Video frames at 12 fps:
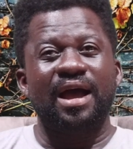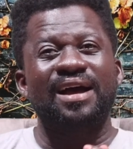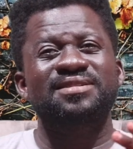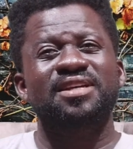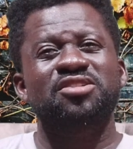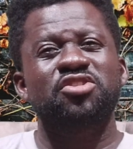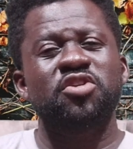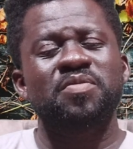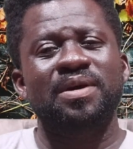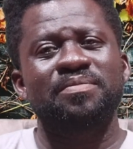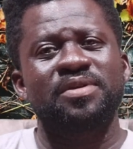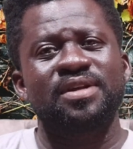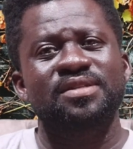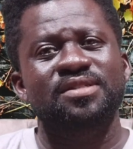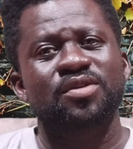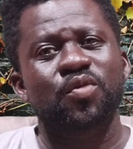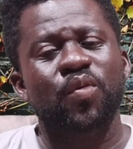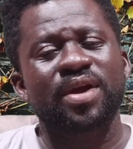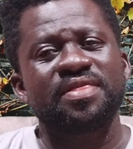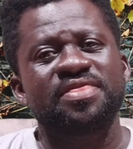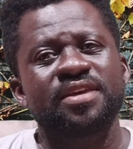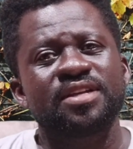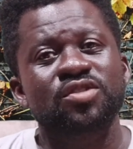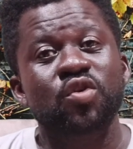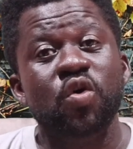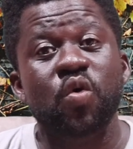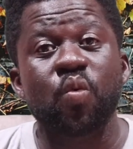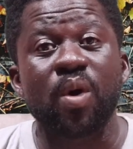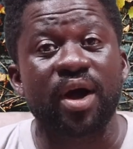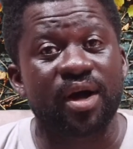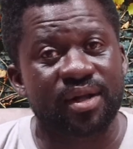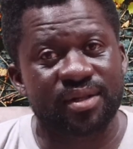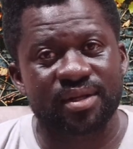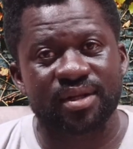Us as human beings, when things go well,